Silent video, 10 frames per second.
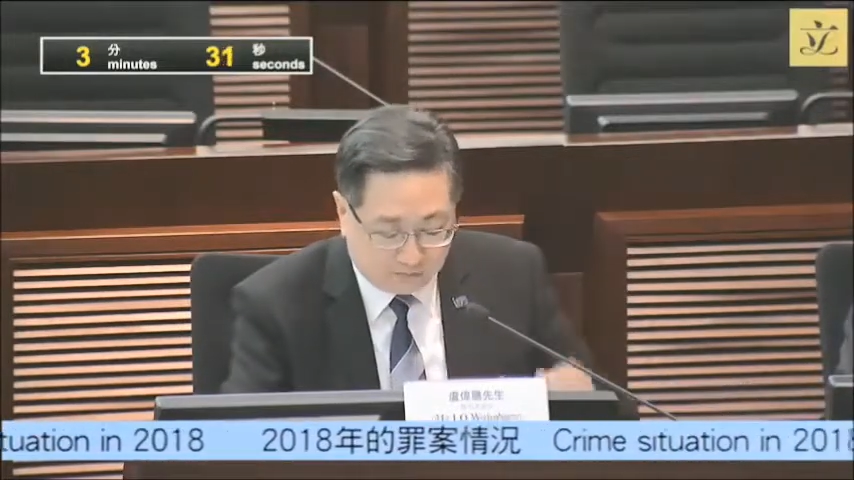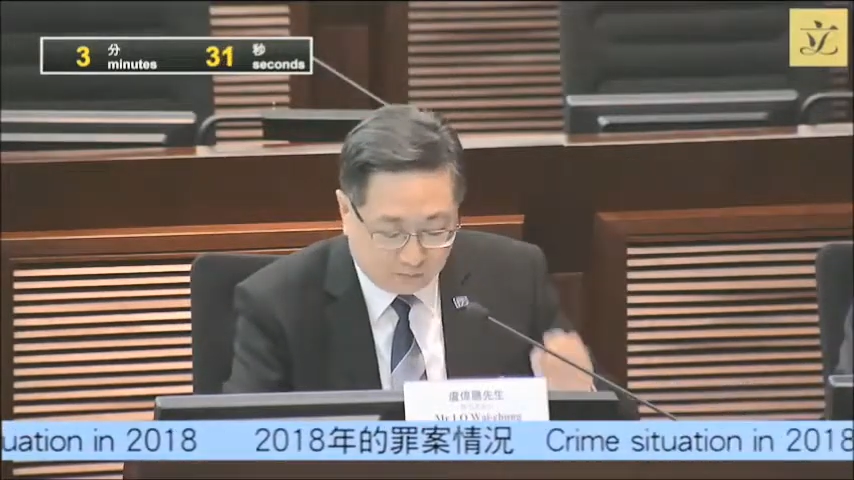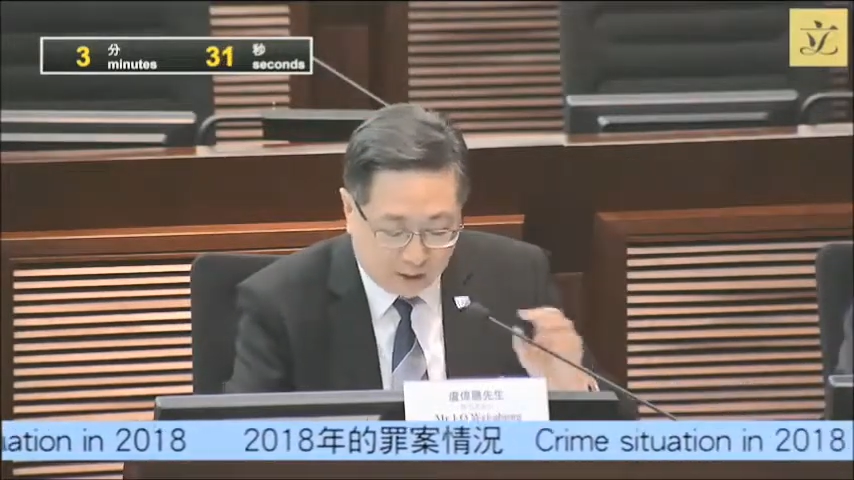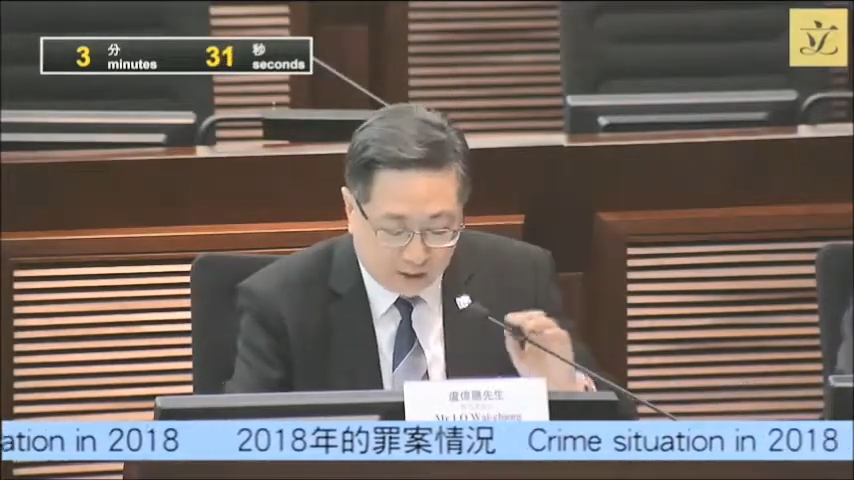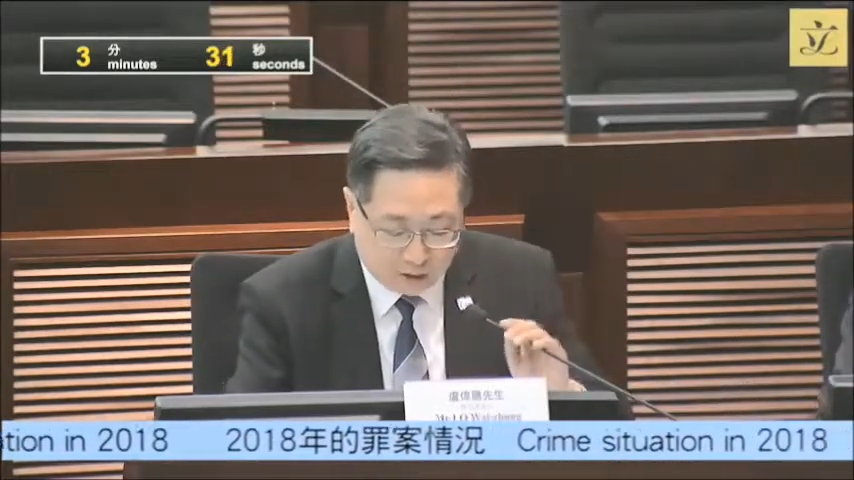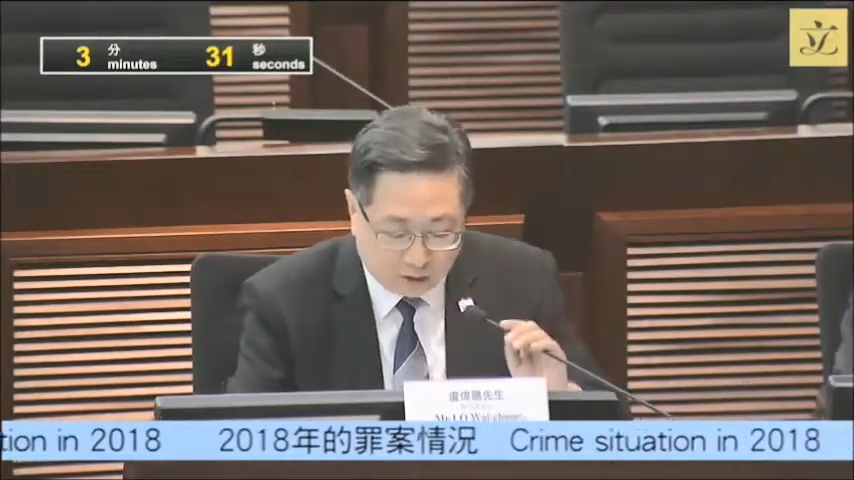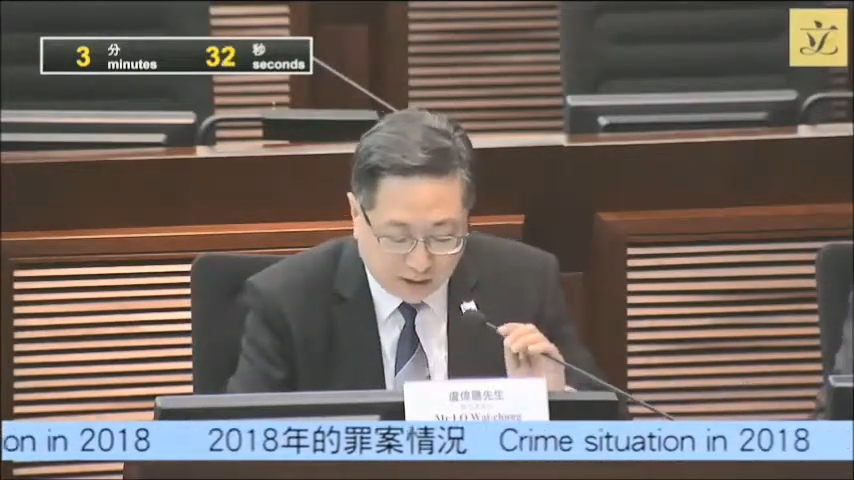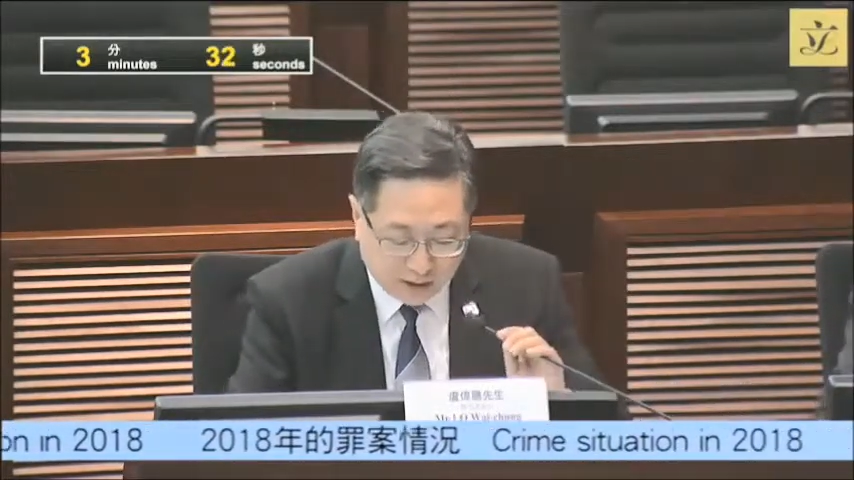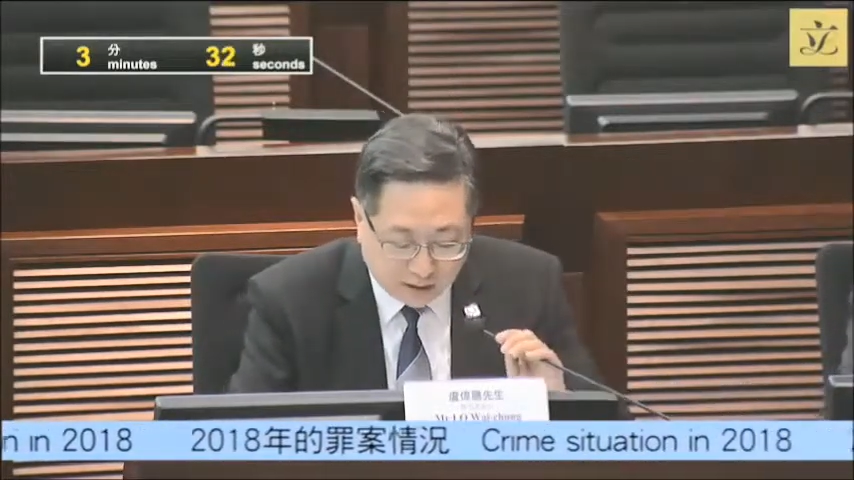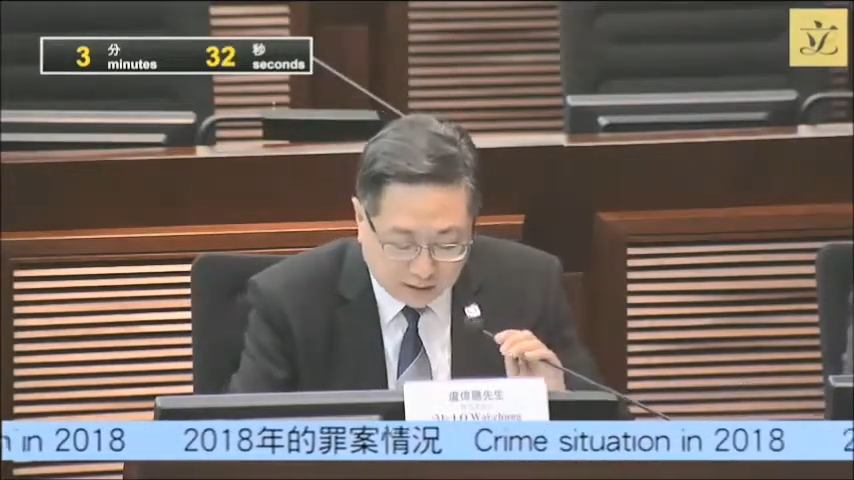
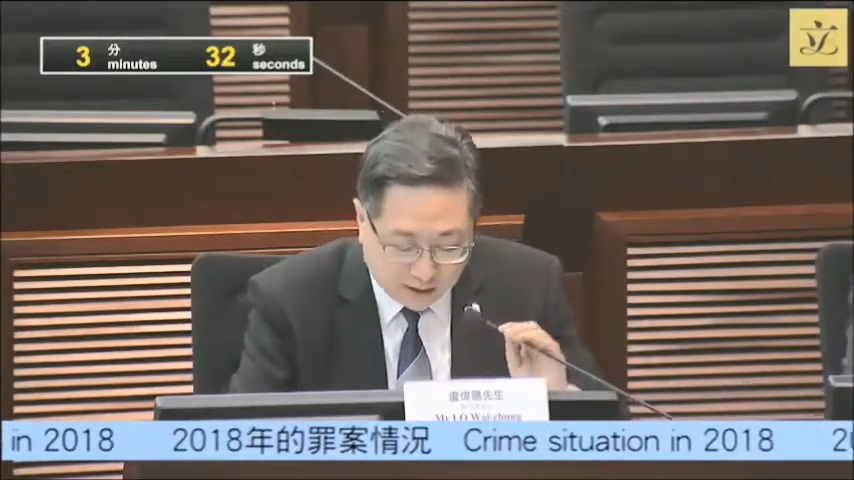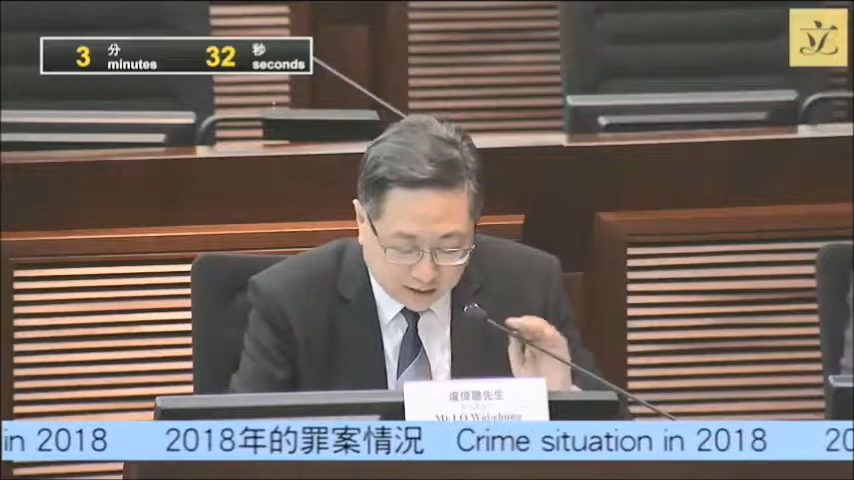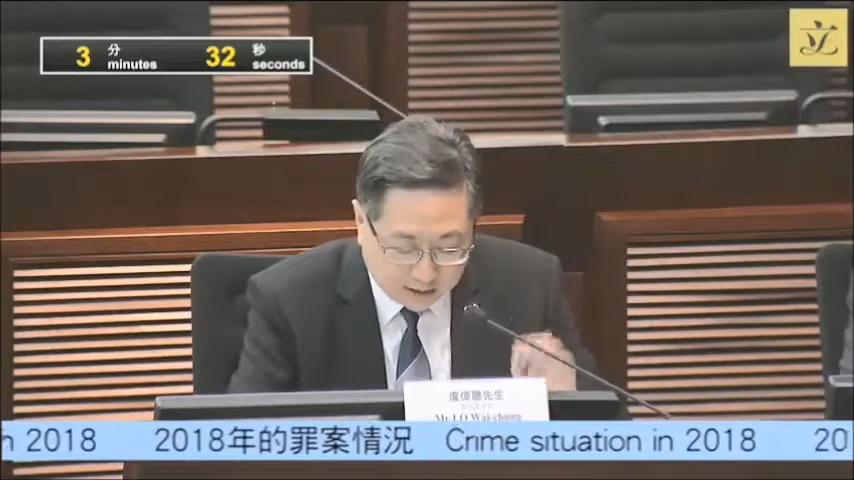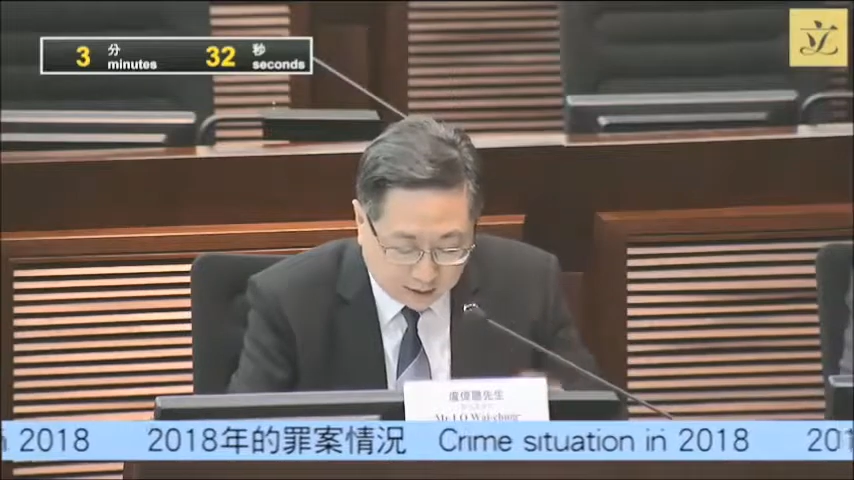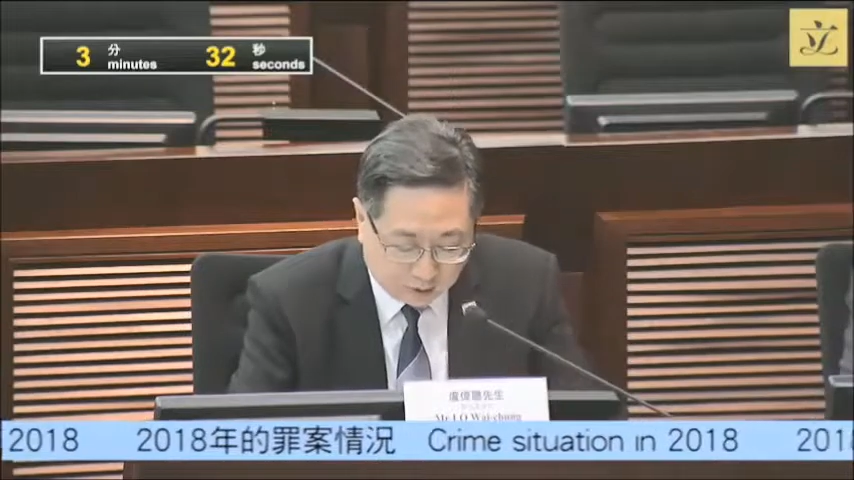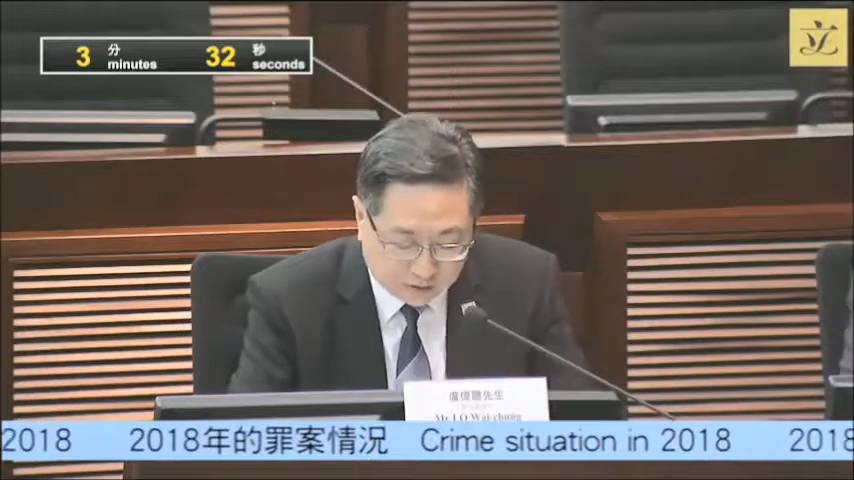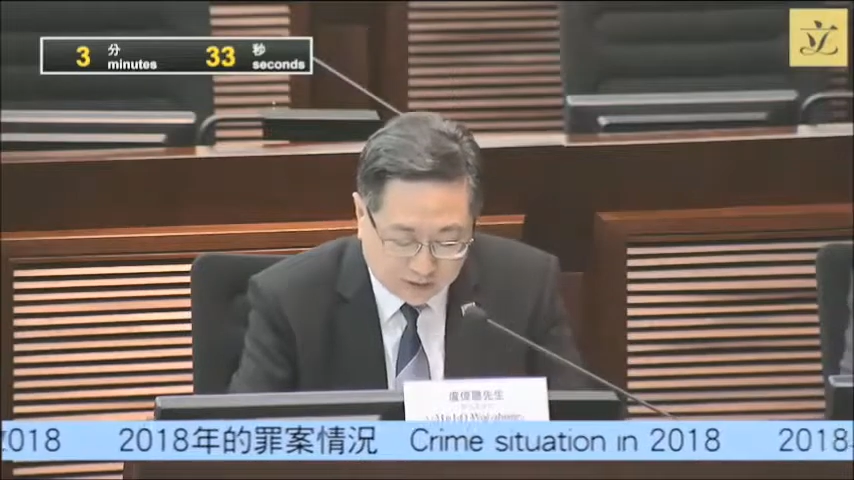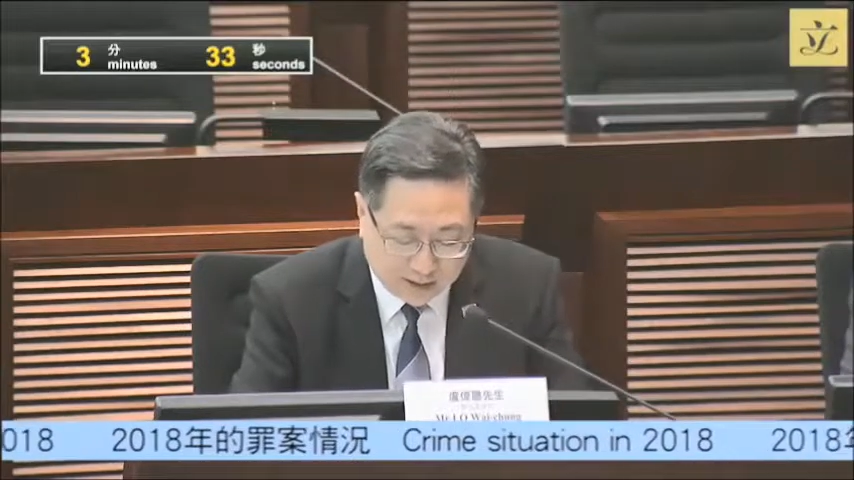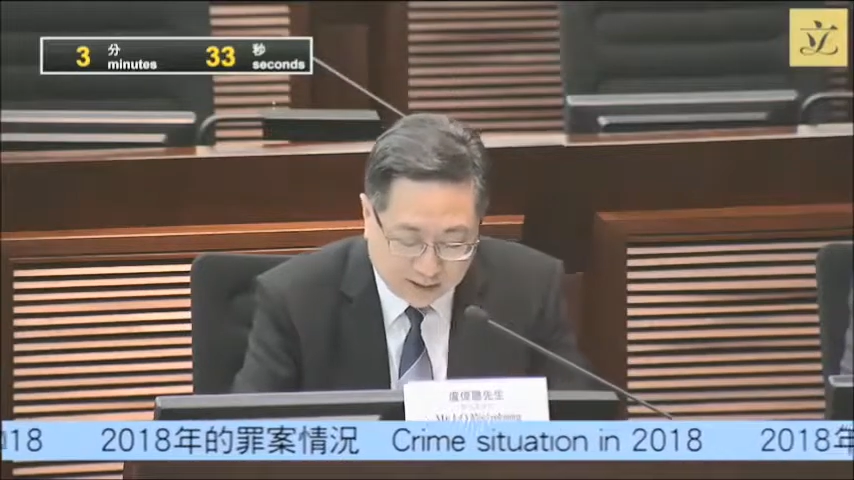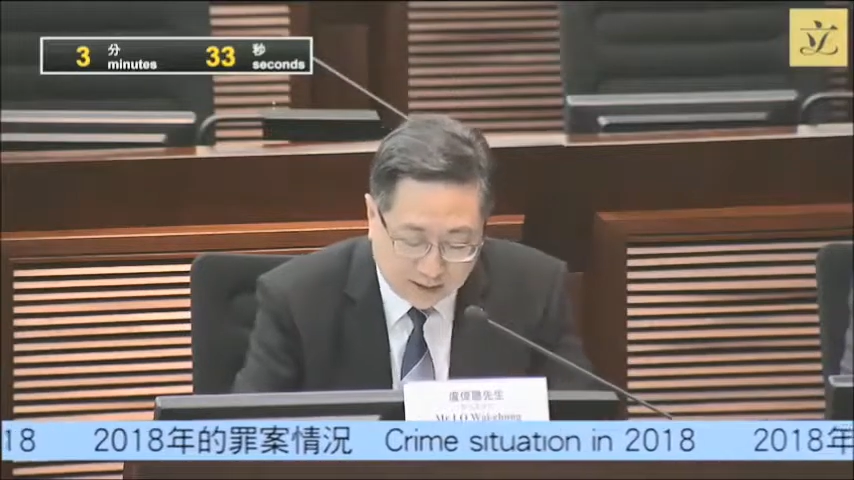479%,